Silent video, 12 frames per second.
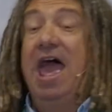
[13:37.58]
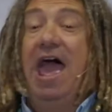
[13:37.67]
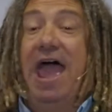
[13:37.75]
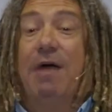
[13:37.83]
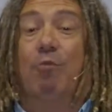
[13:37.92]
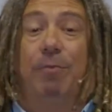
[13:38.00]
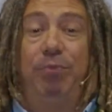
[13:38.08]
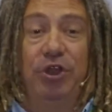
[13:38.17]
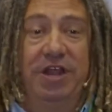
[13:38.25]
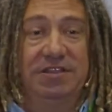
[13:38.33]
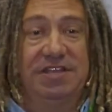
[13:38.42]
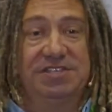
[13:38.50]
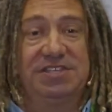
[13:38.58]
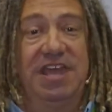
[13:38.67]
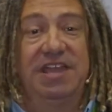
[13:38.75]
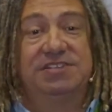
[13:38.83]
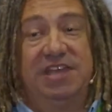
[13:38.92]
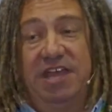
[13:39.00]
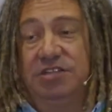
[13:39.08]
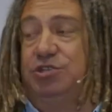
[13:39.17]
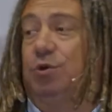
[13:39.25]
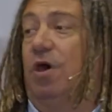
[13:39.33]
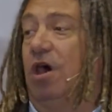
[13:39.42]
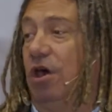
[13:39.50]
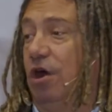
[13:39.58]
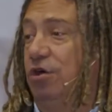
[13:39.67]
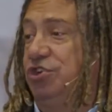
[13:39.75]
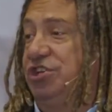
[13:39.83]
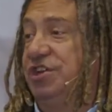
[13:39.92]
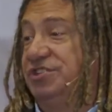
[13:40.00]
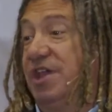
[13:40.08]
and we're putting these things into our oceans,